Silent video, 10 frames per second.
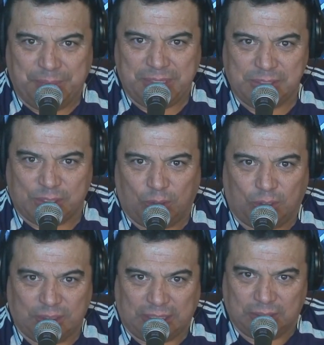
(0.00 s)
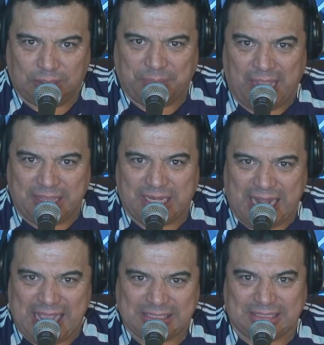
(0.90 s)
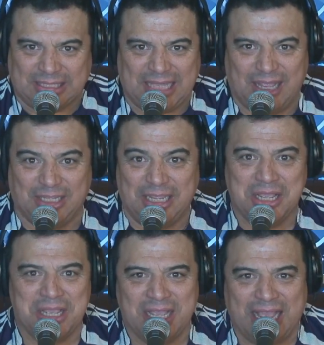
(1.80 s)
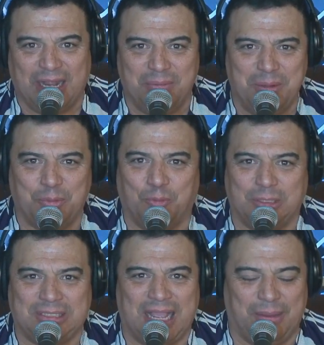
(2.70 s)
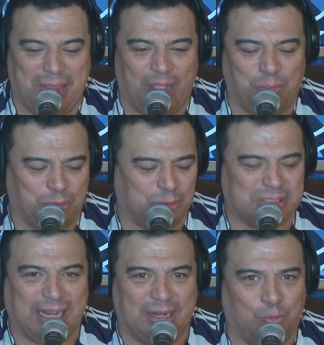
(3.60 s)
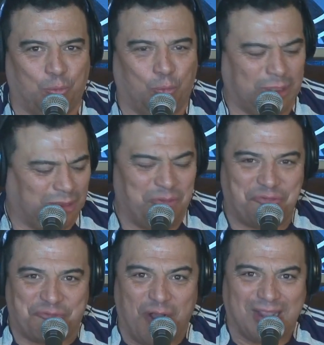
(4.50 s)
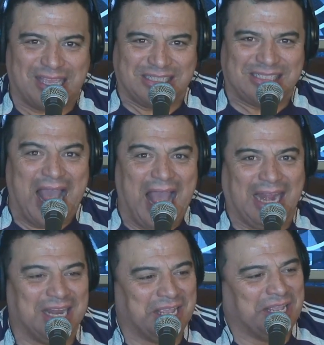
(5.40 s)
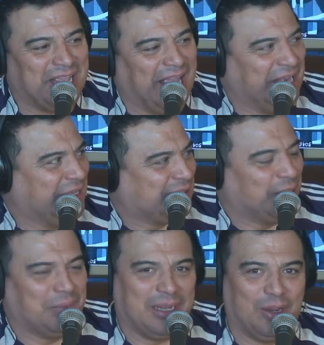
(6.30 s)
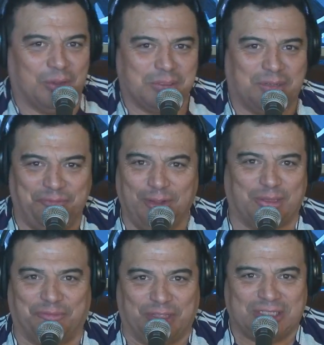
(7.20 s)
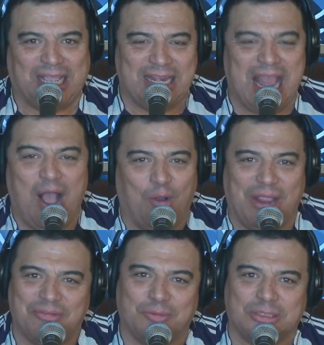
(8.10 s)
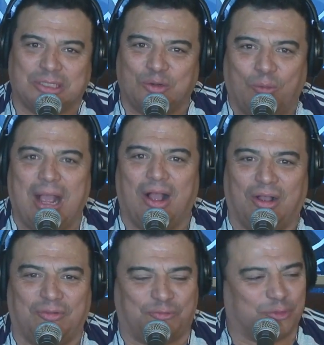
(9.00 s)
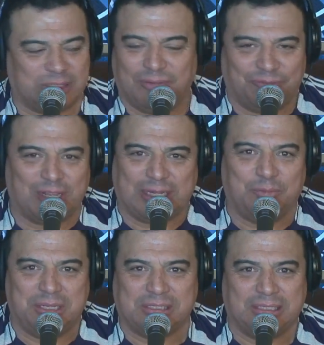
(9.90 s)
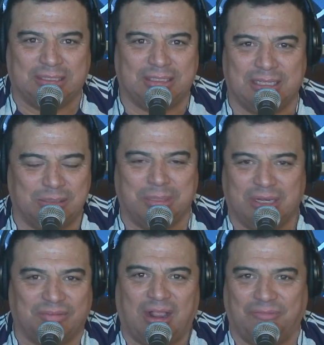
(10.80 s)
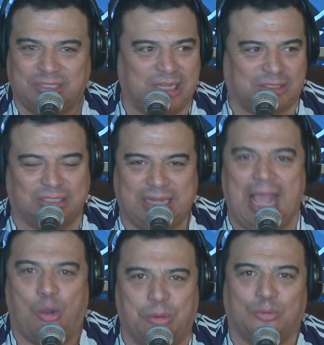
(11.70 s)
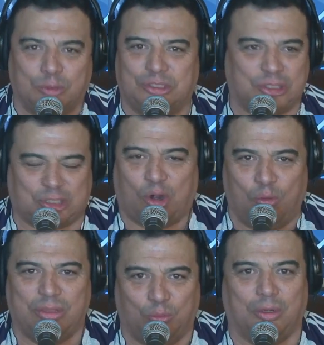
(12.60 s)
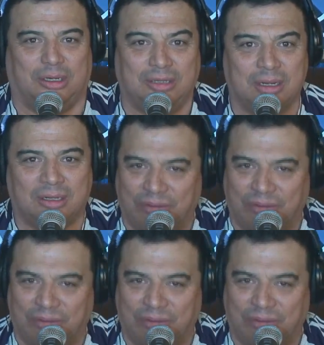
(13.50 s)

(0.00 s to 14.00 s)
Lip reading: being sold behind the glass at the deli. And I remember one time Albert was like, "What the fuck is that?" And then somebody goes, "Gefilte fish." And now every once in a while, for some fucking reason, in the middle of a conversation, Albert will just throw in the word